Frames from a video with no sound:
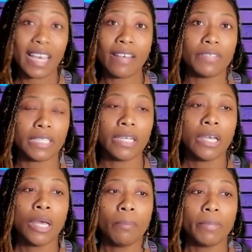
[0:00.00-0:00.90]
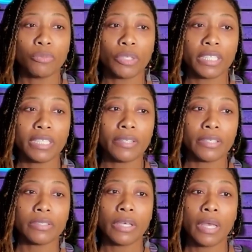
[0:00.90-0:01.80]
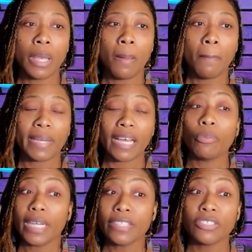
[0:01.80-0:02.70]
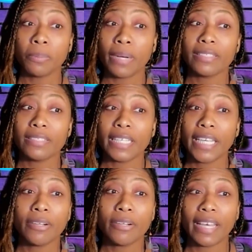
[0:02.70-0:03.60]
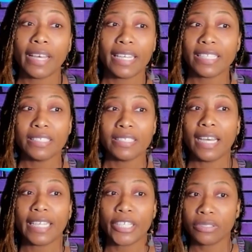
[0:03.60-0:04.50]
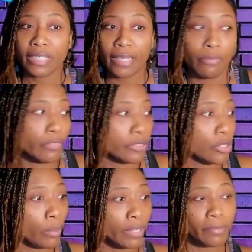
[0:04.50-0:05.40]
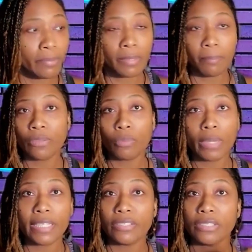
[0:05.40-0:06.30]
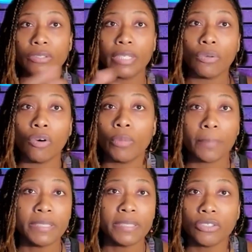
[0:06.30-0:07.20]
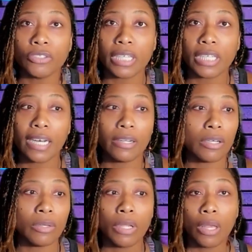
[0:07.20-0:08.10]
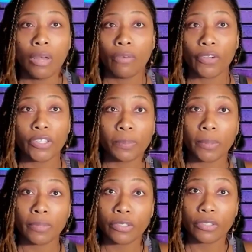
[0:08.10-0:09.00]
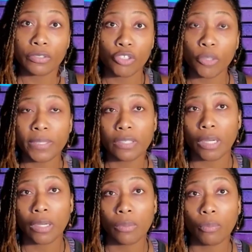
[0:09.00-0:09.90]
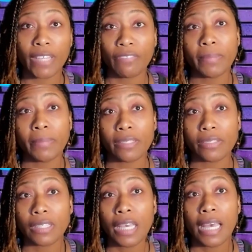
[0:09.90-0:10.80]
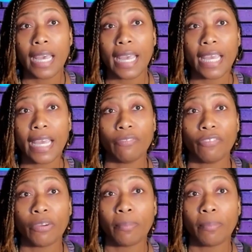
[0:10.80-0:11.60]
heavily, much more than others. But I was surprised to hear that it's not, like you said, going from the Midwest and onward up until Chicago. First group is a white females. And from